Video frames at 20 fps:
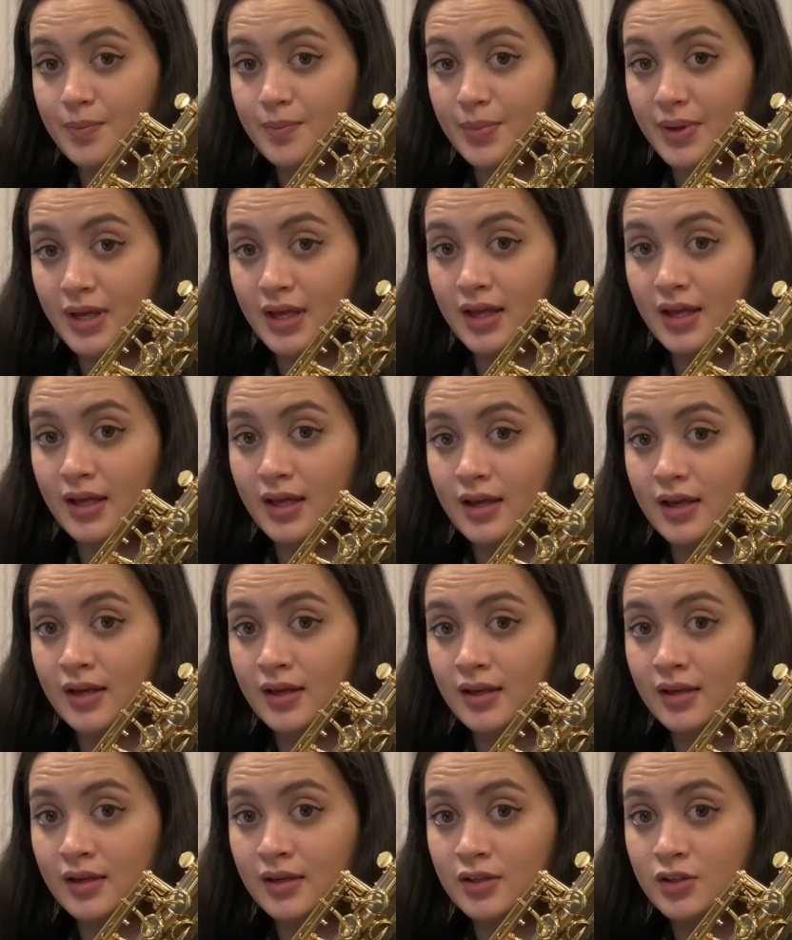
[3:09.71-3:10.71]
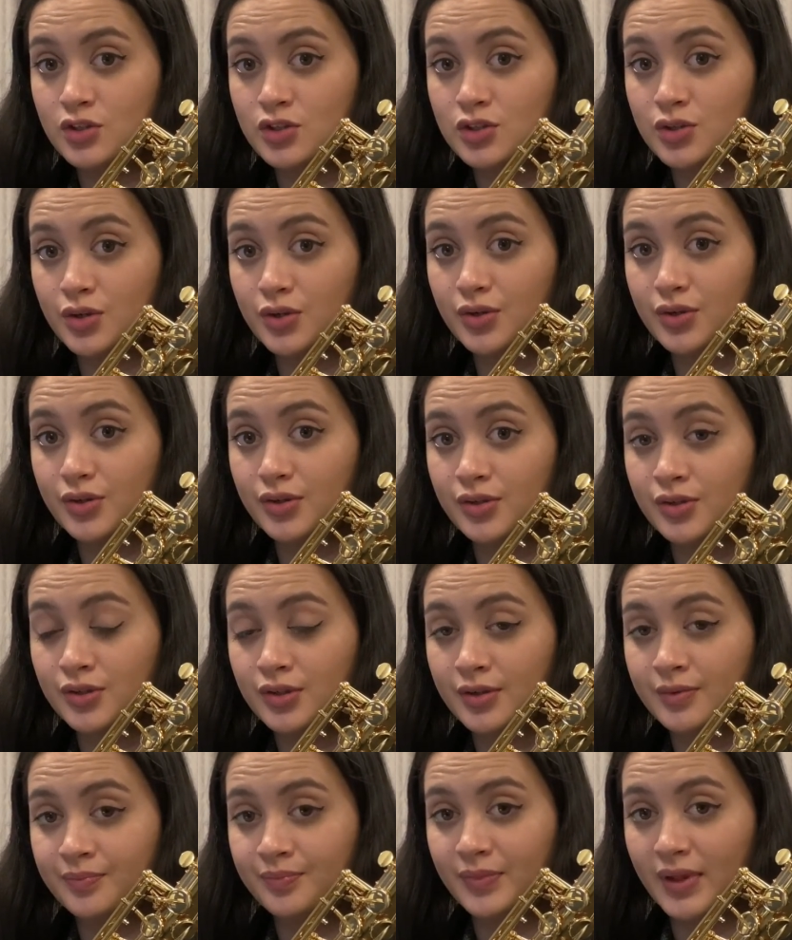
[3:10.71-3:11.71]
B,
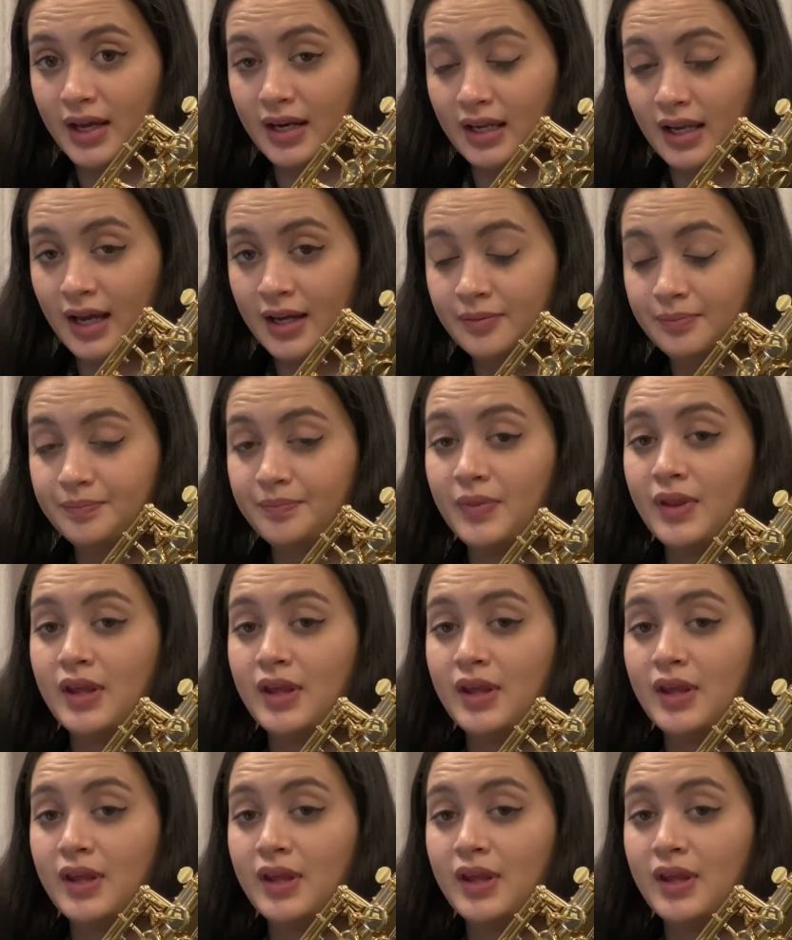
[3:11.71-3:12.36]
2, and again,